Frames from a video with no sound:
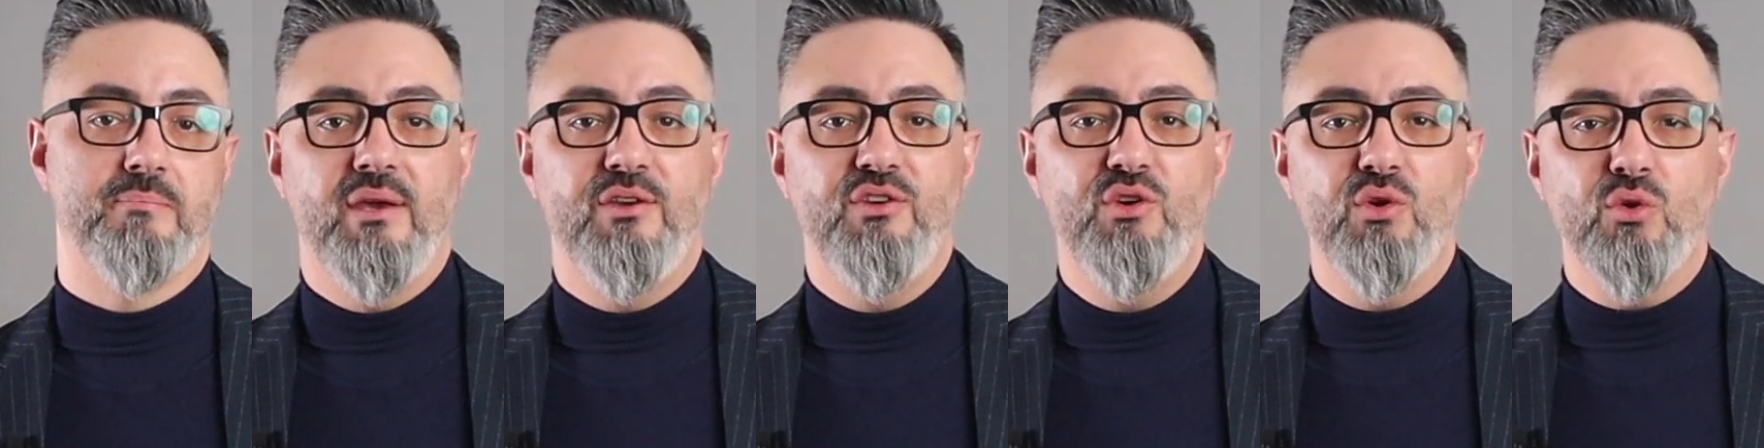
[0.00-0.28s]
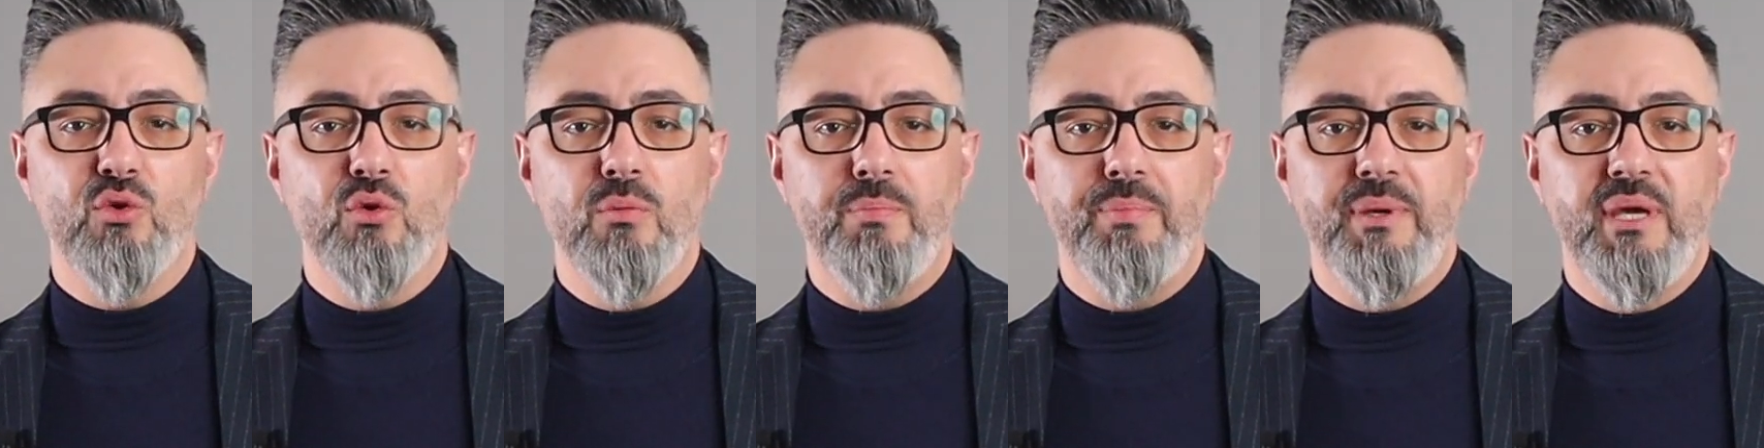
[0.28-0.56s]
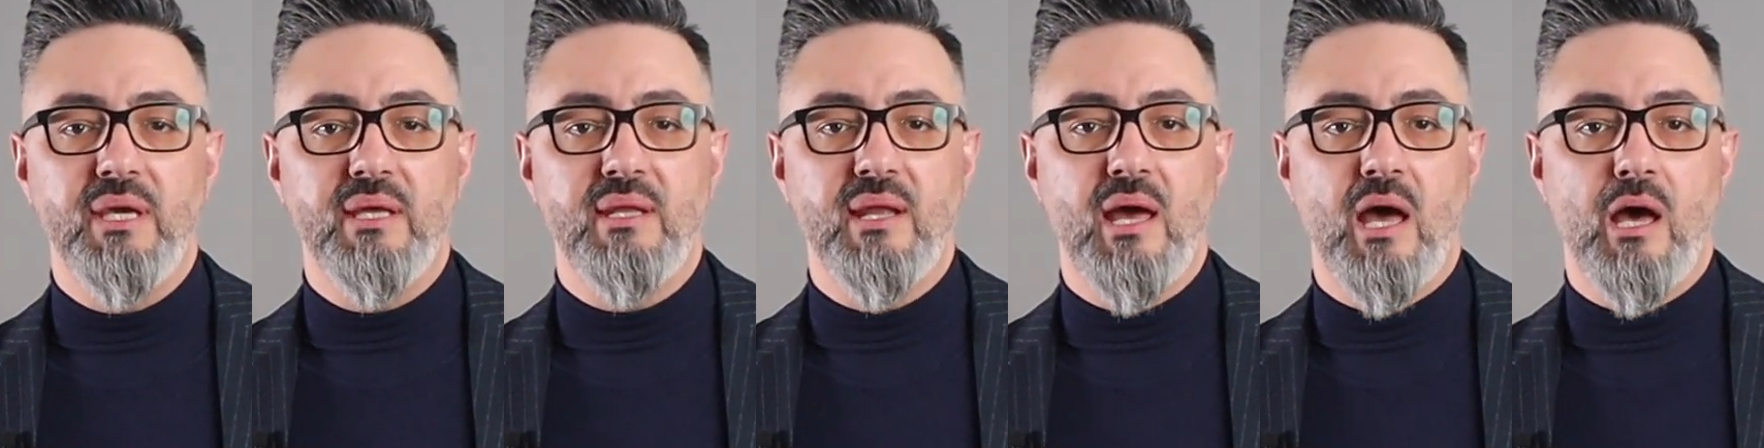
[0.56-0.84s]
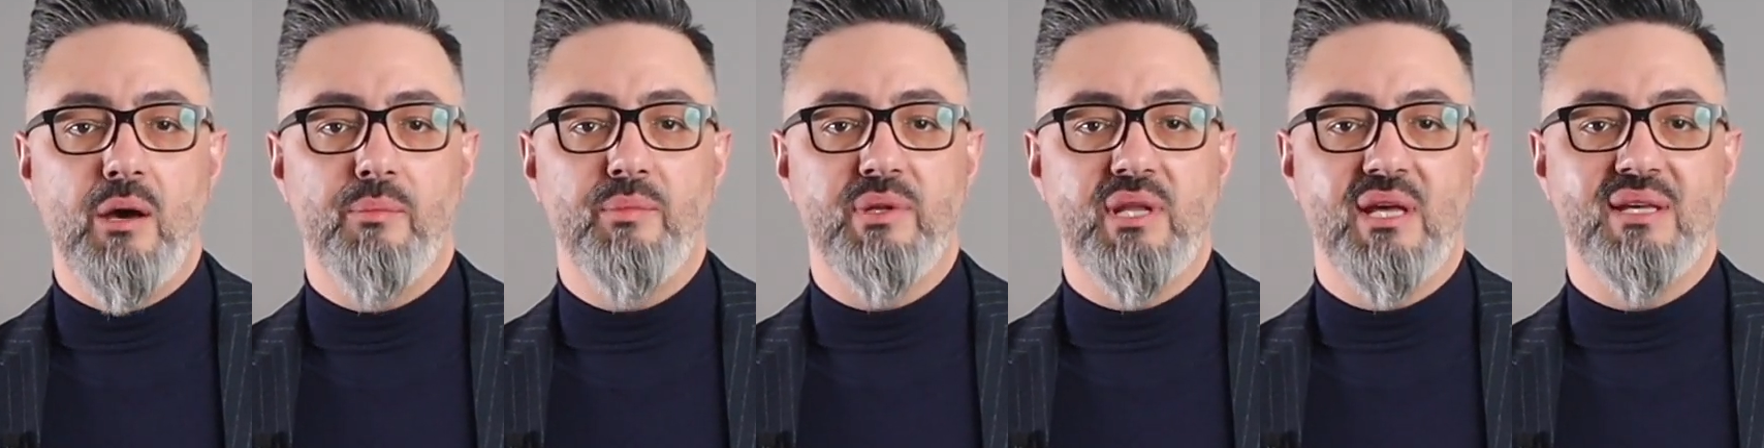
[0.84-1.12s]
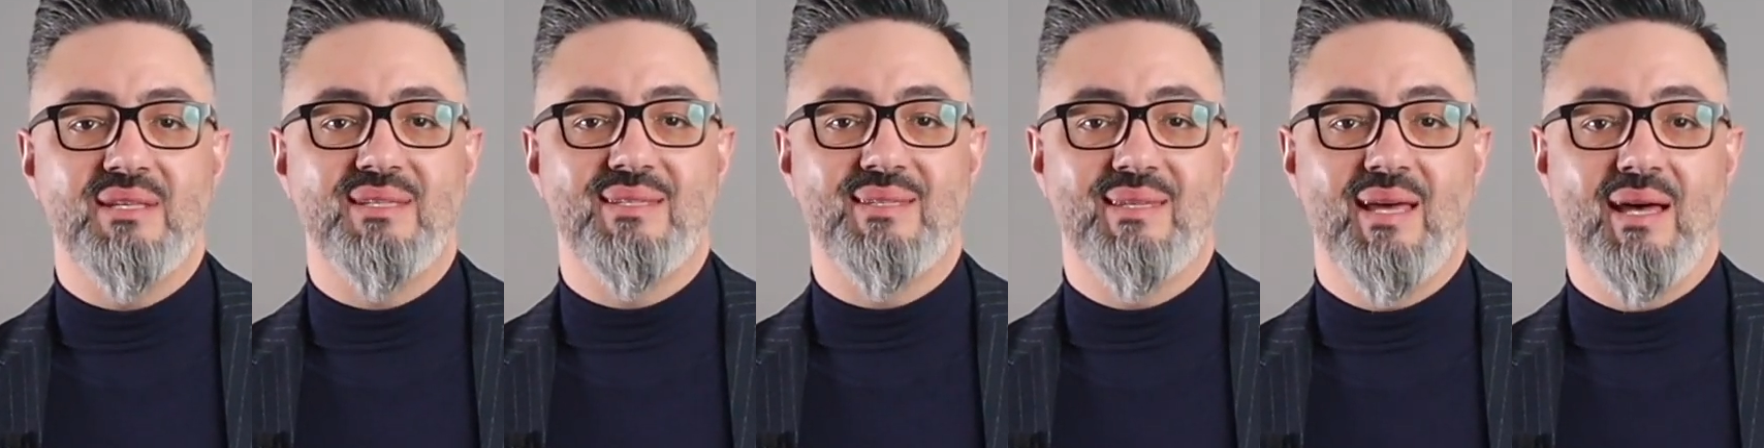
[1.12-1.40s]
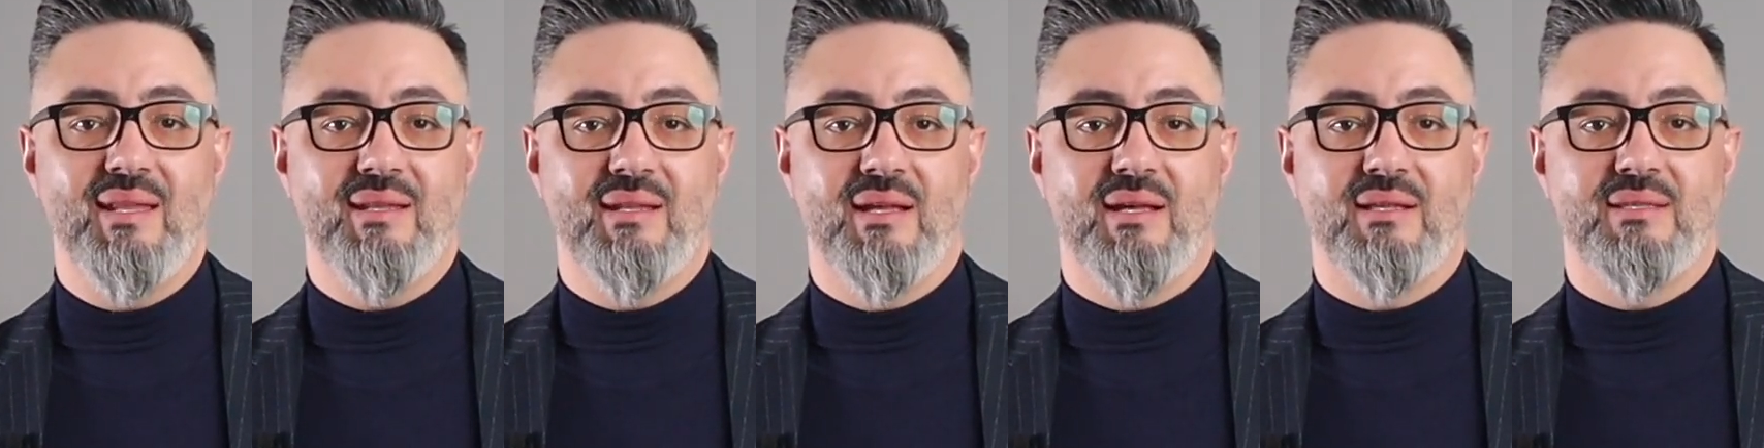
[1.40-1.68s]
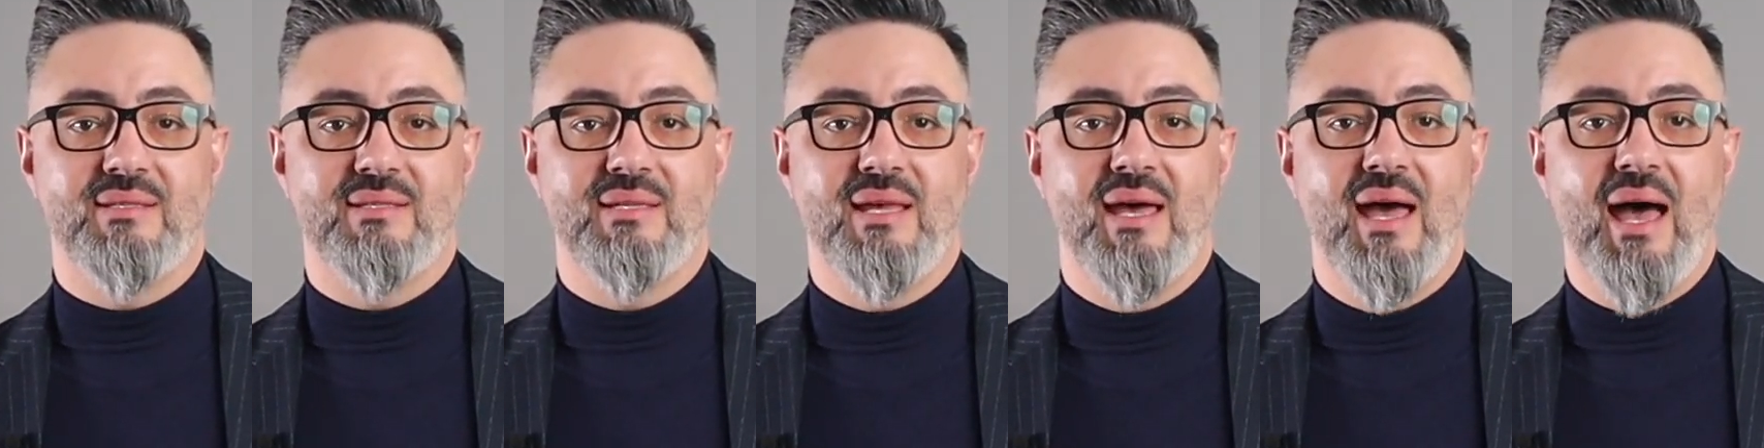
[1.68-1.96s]
European harmonized
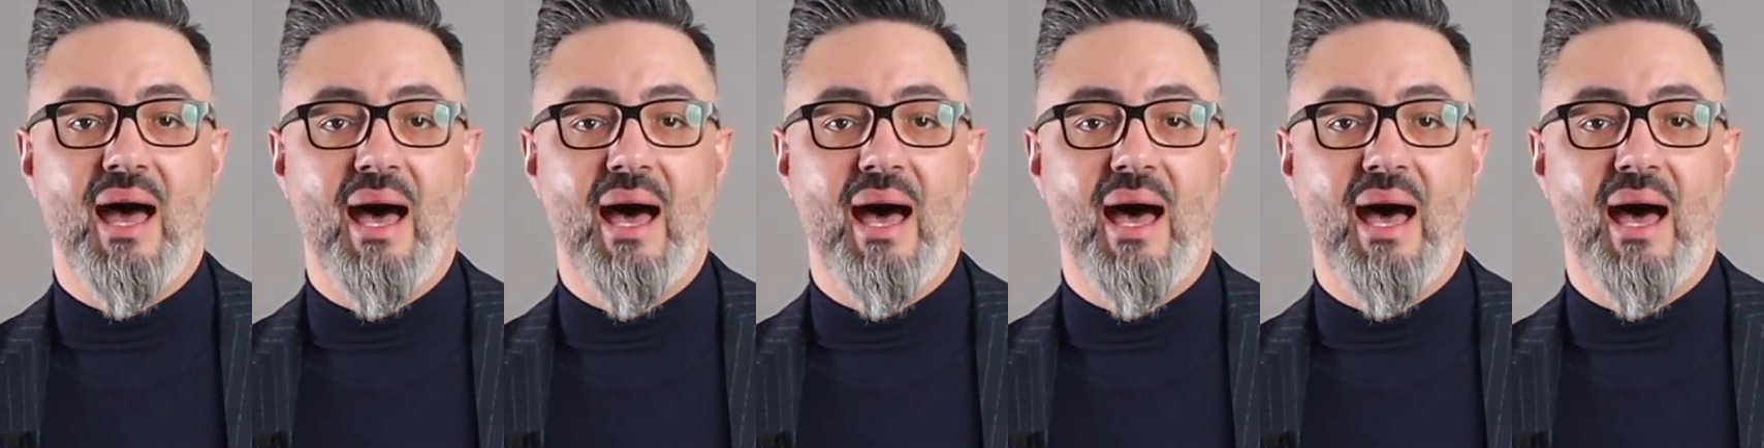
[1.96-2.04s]
standards